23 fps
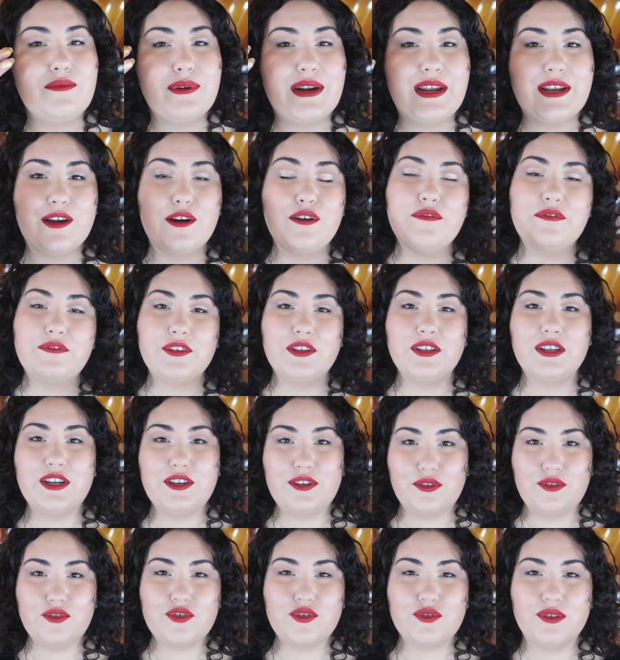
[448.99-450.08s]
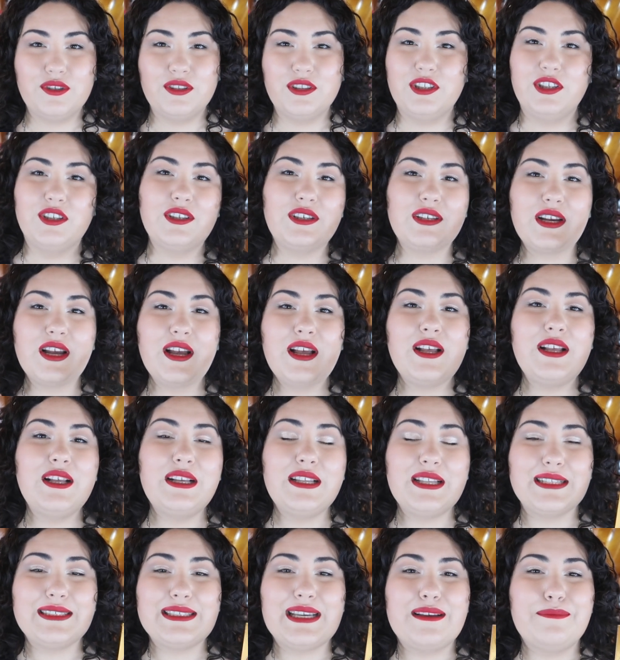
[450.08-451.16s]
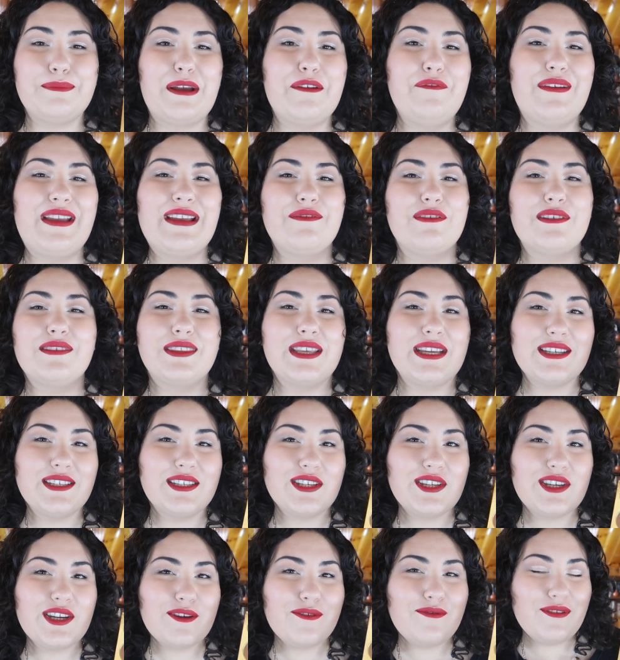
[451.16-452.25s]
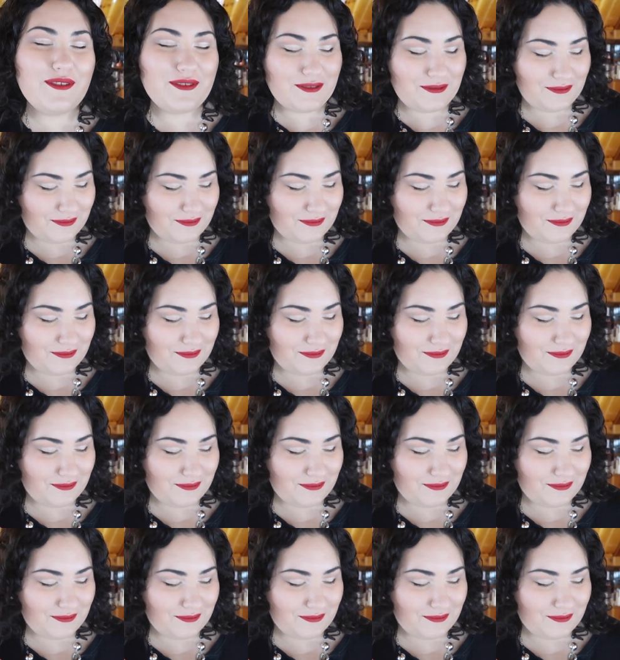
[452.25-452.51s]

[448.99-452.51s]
When I go for a neutral look, that's like my favorite thing to do.